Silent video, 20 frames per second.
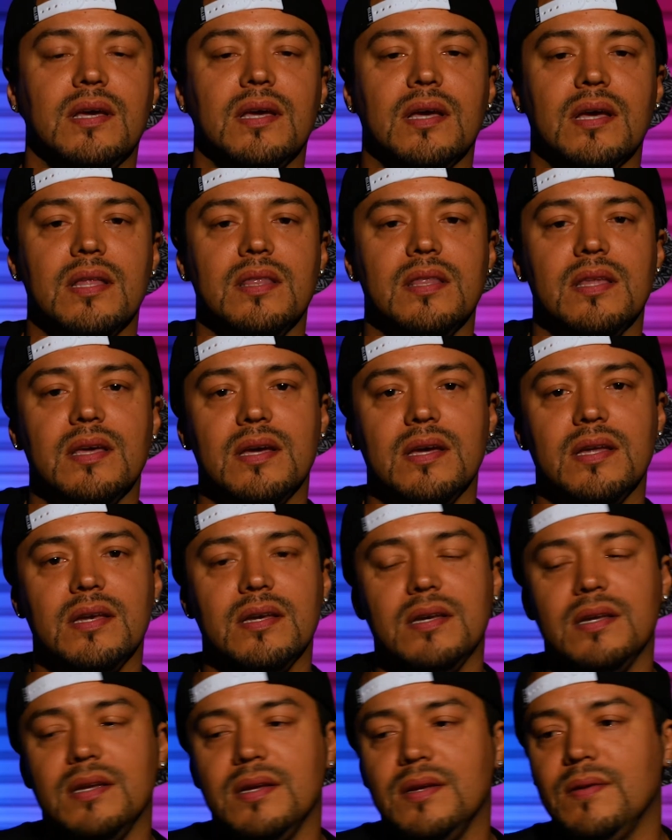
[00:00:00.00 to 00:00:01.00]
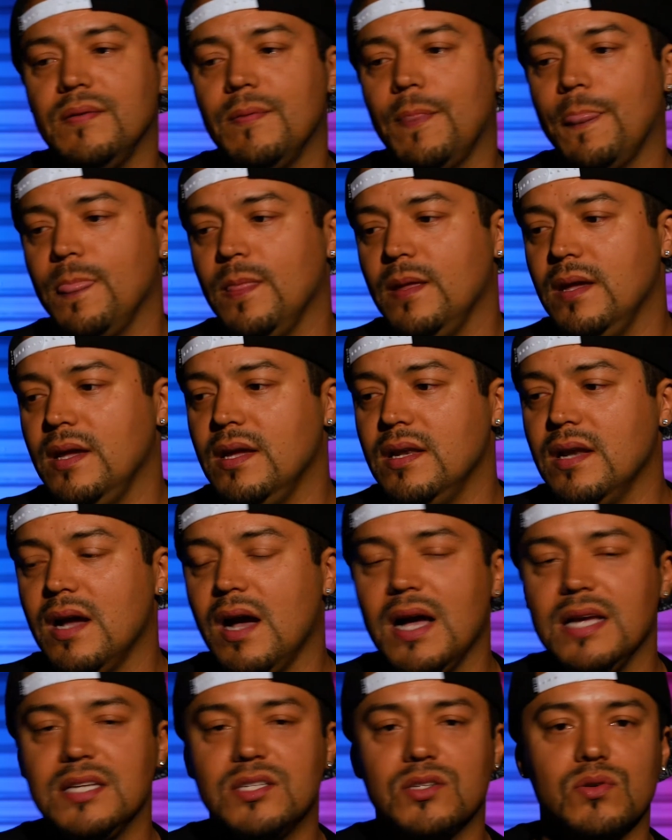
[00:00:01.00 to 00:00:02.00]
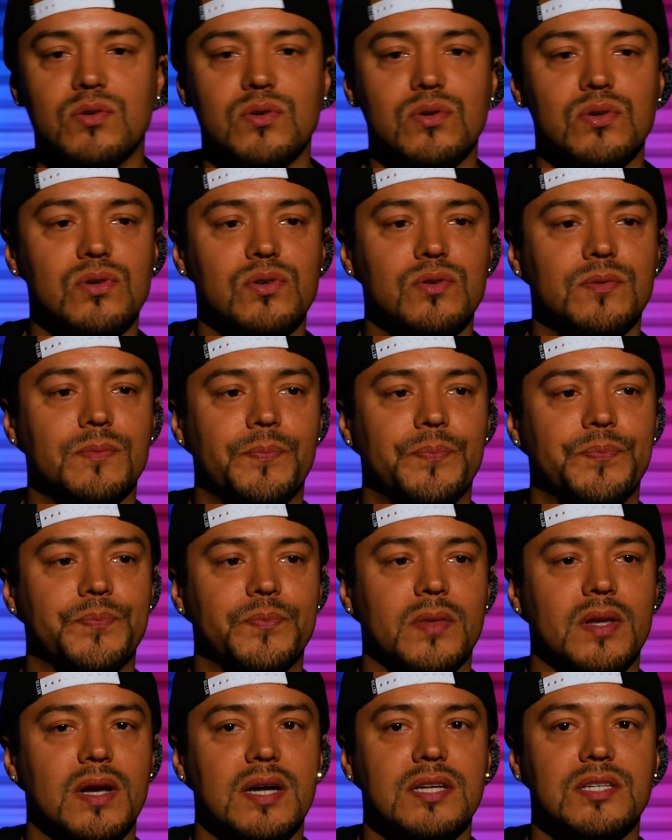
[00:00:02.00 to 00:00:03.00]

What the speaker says: And then in high school, I